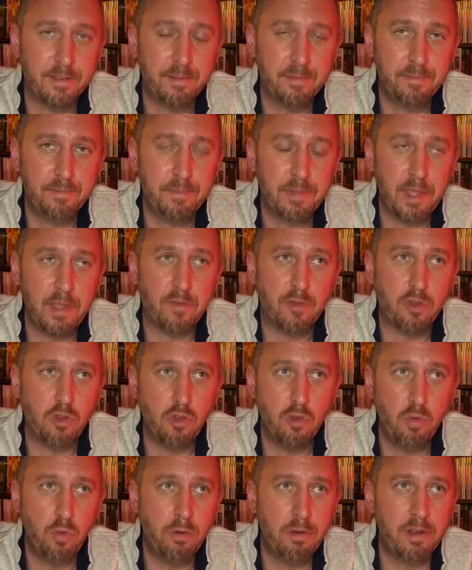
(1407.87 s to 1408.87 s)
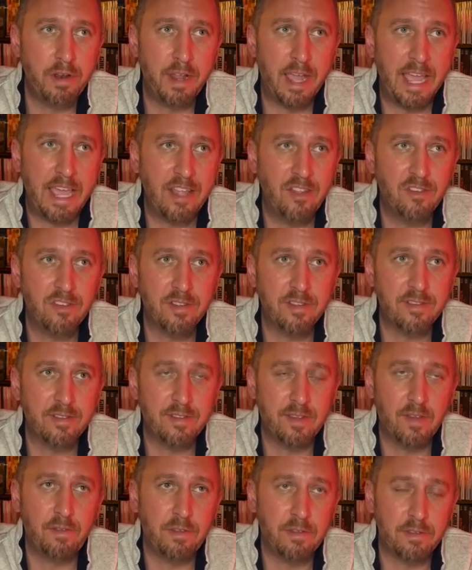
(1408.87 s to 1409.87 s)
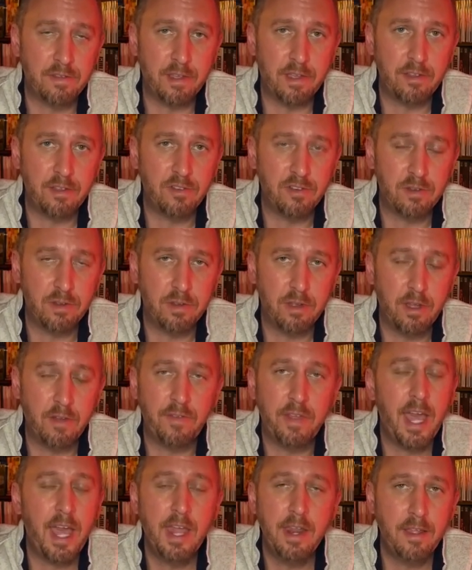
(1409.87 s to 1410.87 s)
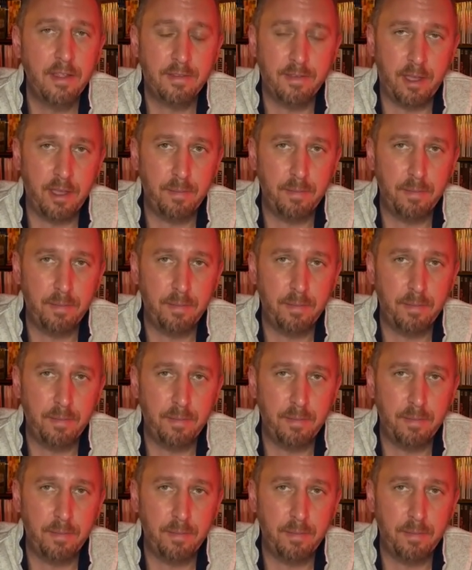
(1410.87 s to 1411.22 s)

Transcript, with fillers: If you were an ancient civilization of any type,